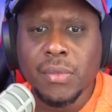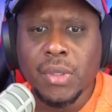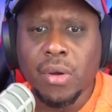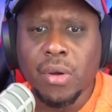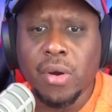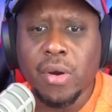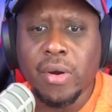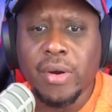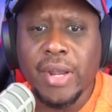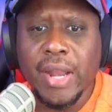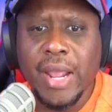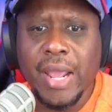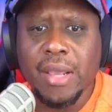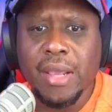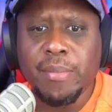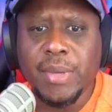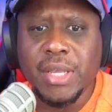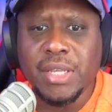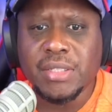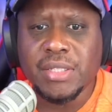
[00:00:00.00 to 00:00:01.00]
her
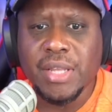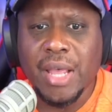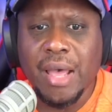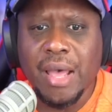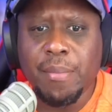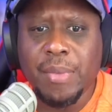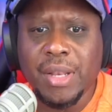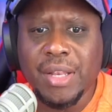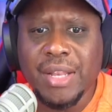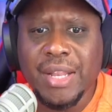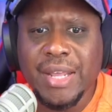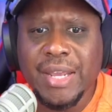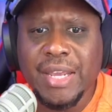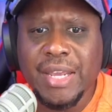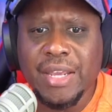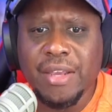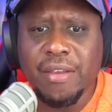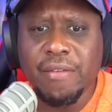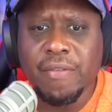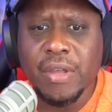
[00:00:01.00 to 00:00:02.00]
name is, I
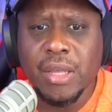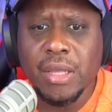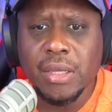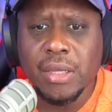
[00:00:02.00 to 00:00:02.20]
believe,